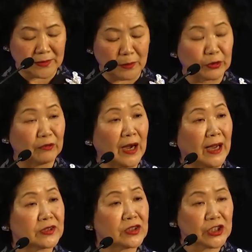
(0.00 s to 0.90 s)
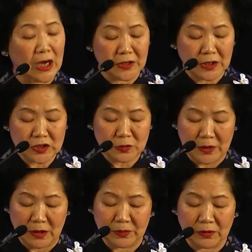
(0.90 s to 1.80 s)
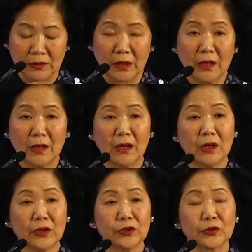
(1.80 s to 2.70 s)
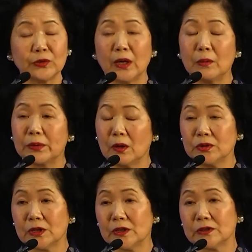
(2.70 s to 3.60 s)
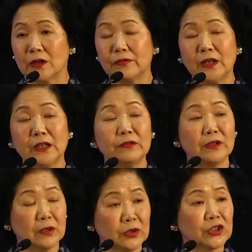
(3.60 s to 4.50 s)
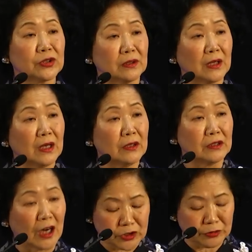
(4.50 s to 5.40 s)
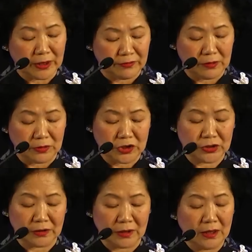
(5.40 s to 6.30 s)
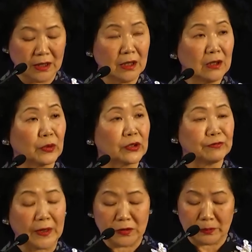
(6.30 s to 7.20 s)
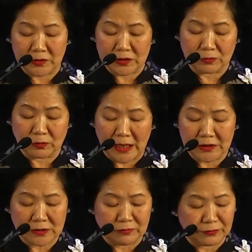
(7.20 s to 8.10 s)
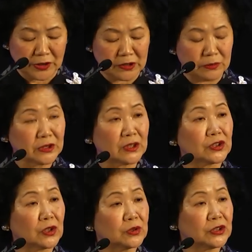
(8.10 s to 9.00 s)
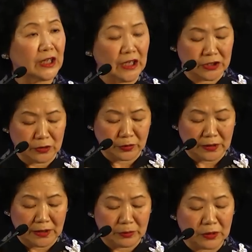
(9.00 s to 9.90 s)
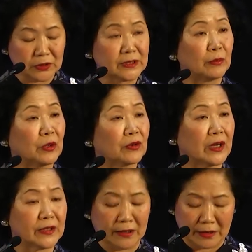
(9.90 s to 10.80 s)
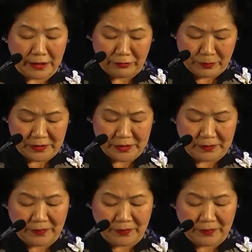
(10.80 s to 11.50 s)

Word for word: that provides Chinese people, through a process of evolution, not revolution, with the fundamental rights and freedoms associated with liberal democratic government.